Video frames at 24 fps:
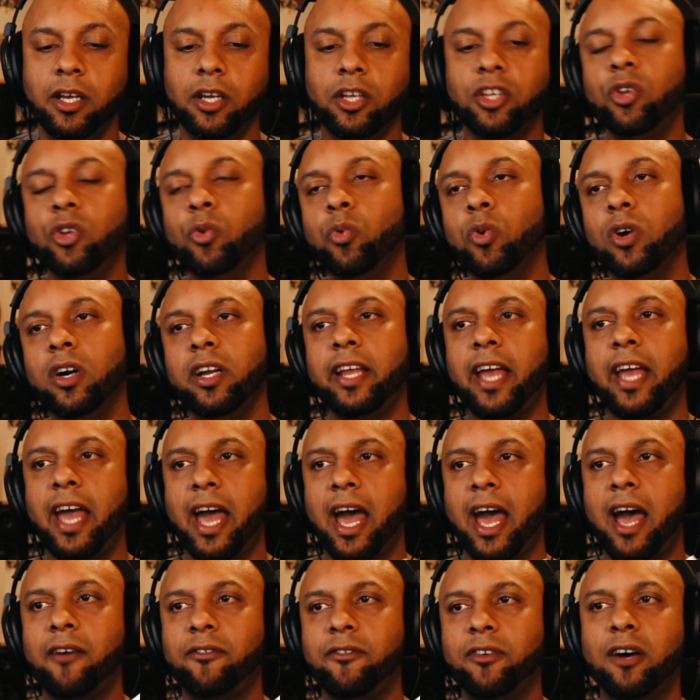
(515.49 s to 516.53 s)
you would
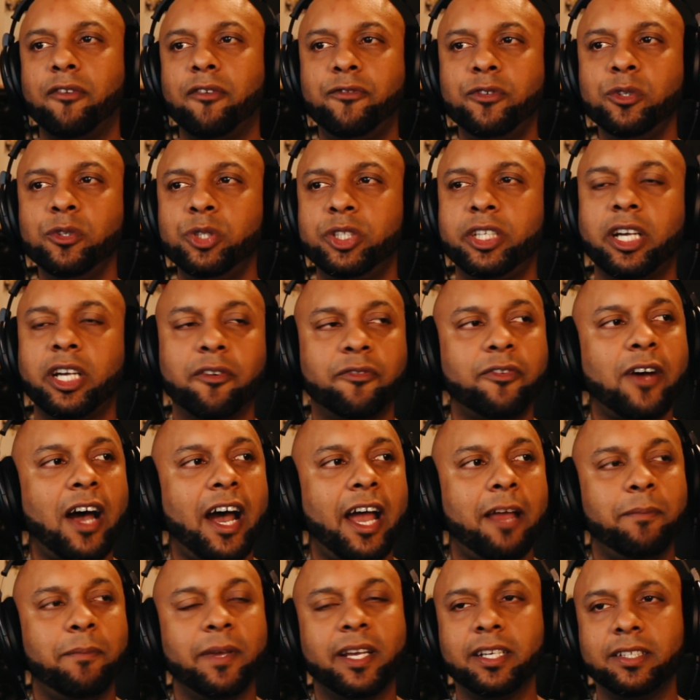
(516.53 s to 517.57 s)
have a Fougère
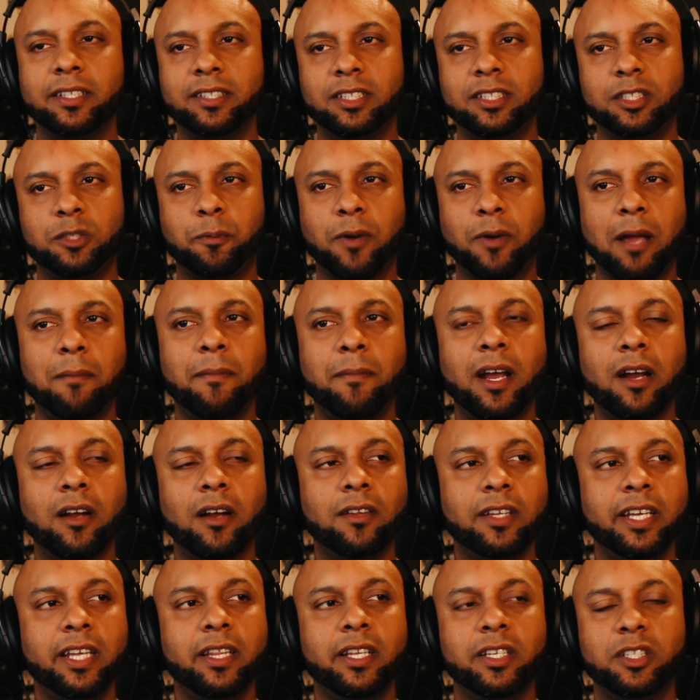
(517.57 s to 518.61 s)
vibe because it's
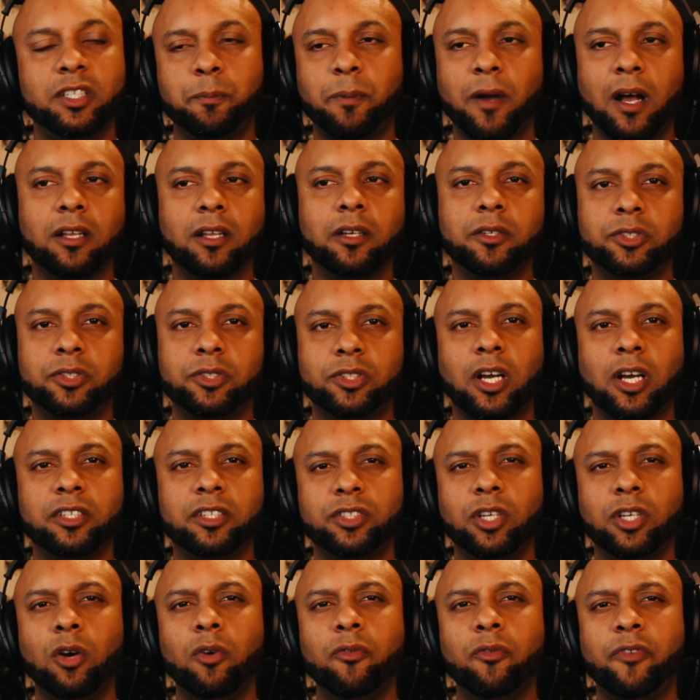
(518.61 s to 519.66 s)
primarily this Palo
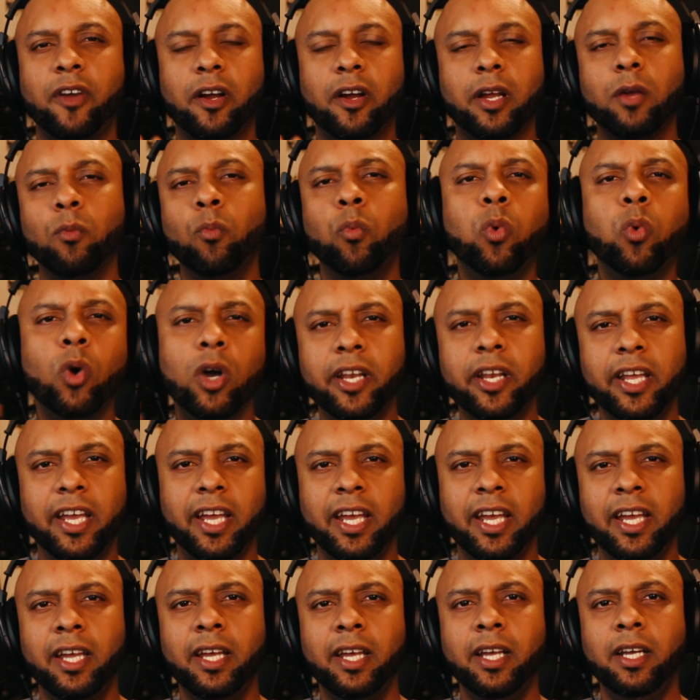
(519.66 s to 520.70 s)
Santo, very
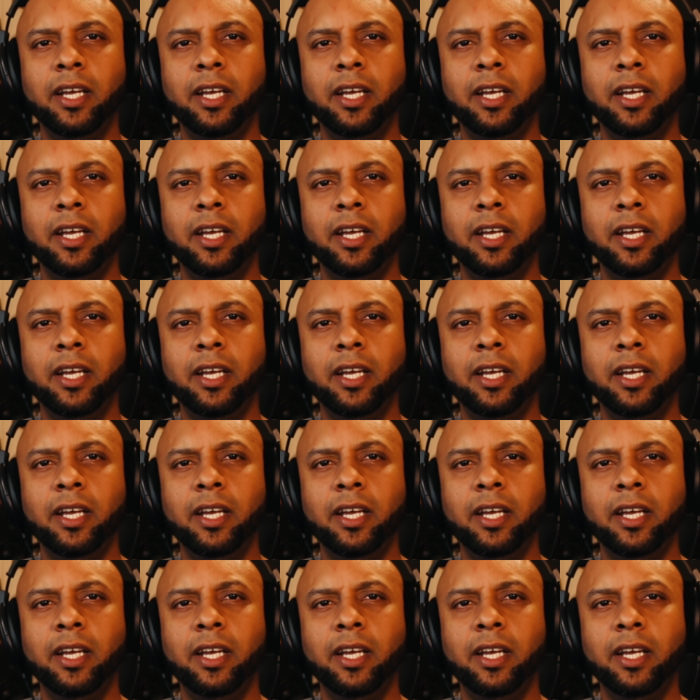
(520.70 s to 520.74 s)
woody,